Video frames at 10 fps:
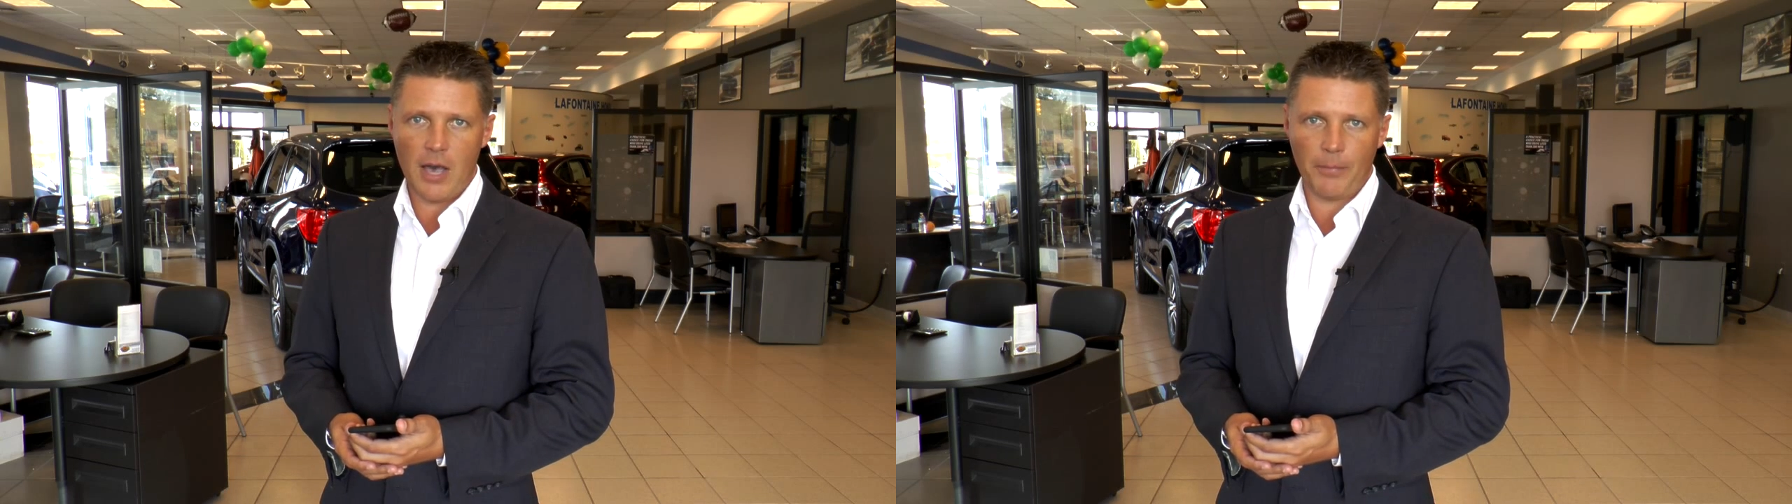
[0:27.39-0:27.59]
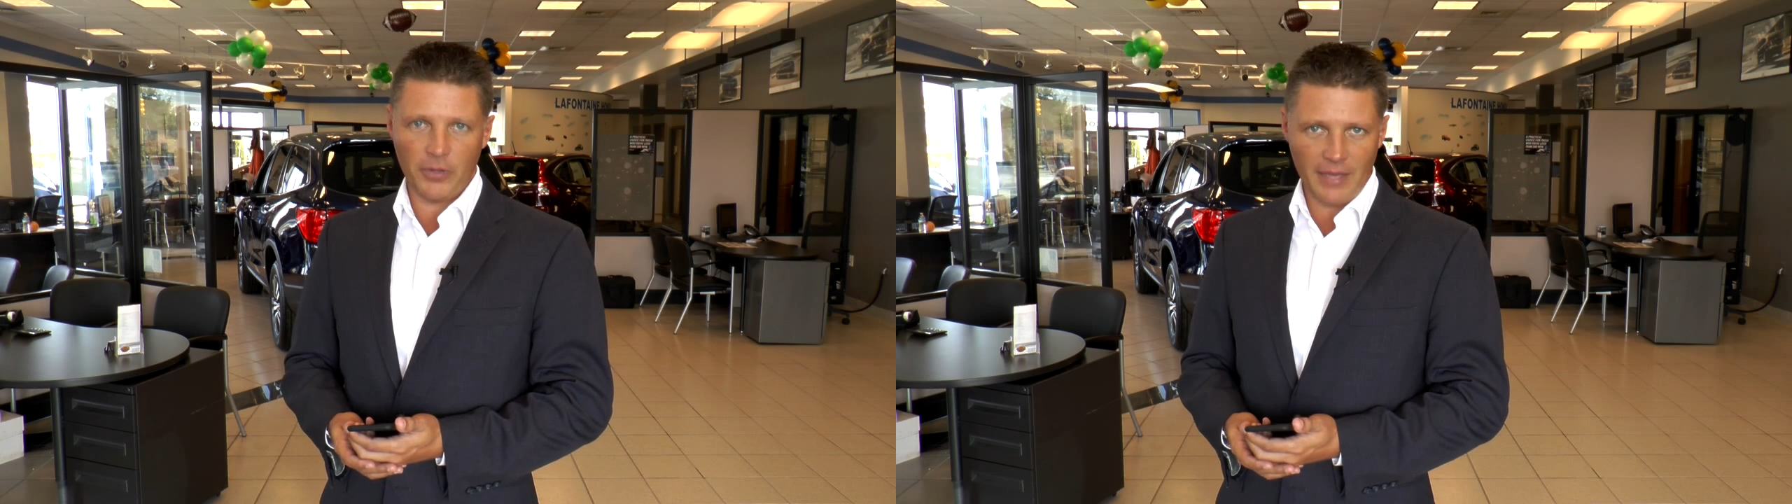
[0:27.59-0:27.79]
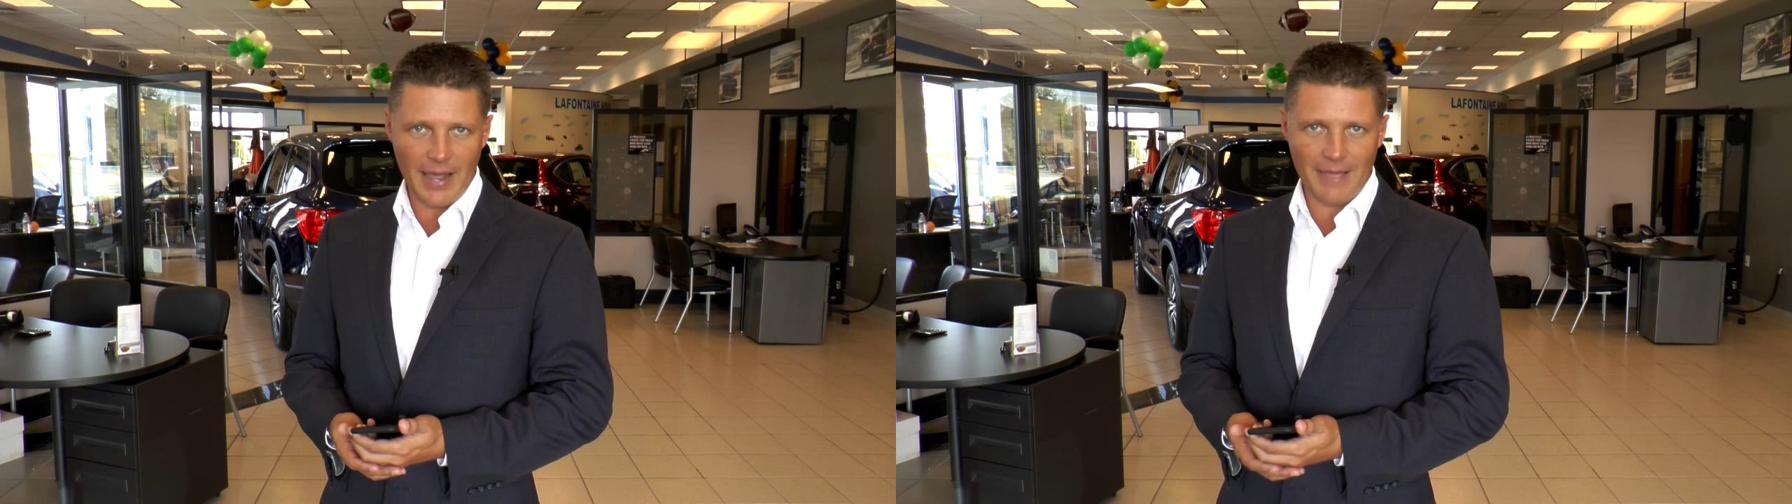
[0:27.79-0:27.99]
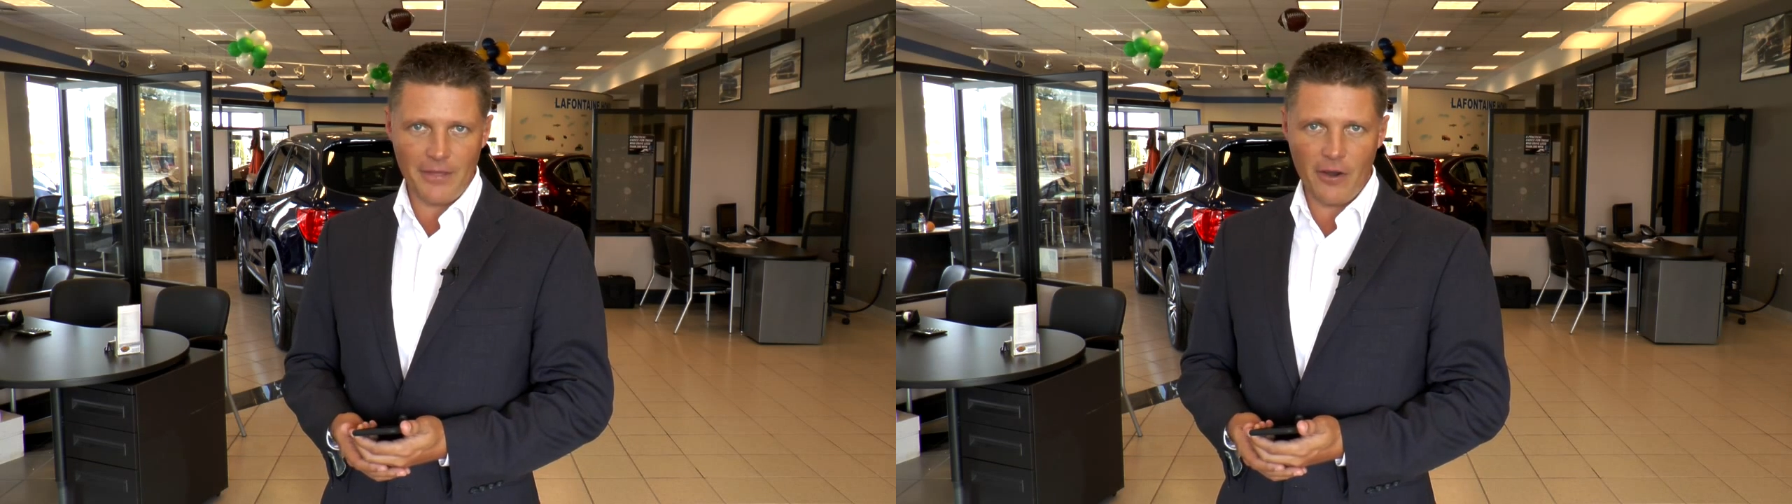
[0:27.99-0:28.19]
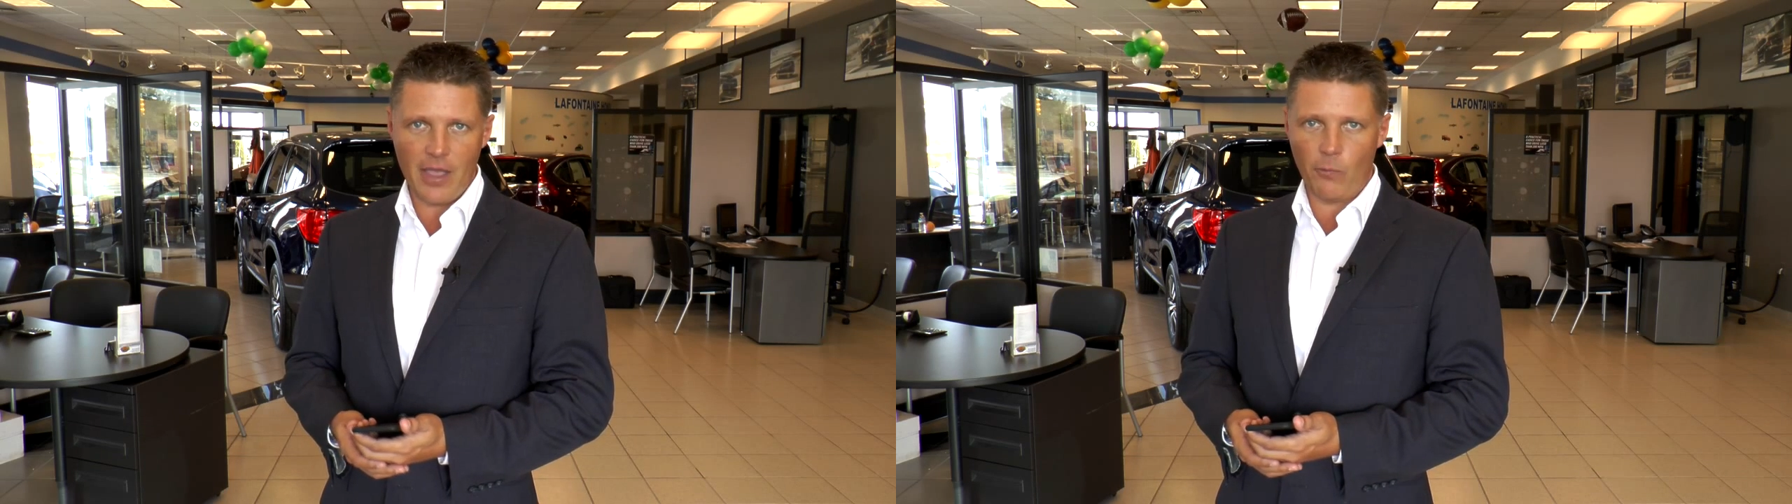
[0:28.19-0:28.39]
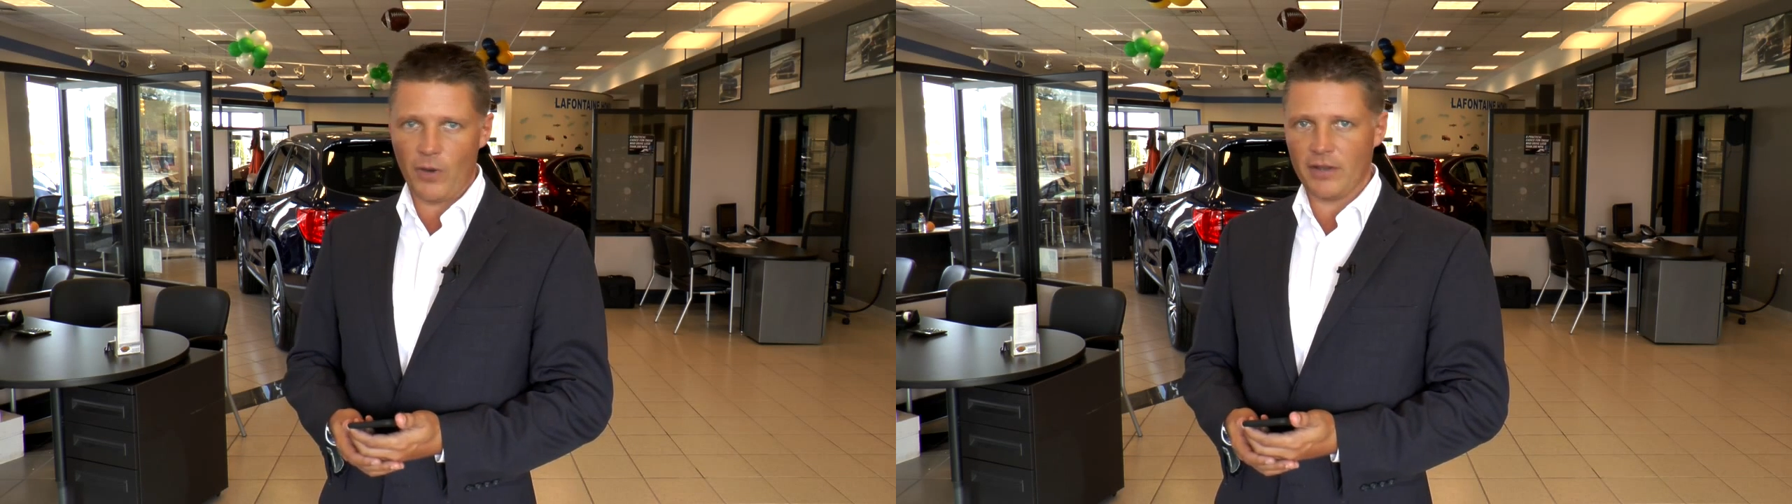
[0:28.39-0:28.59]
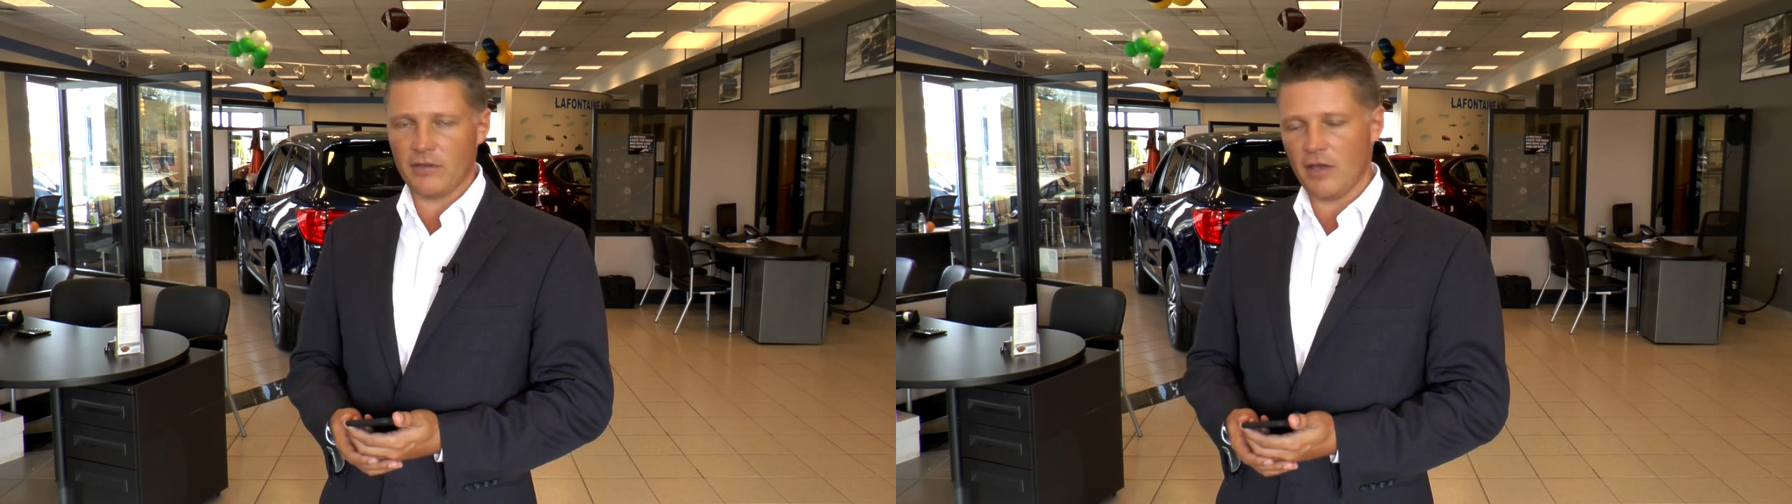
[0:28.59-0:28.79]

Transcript: Put that on there, and what it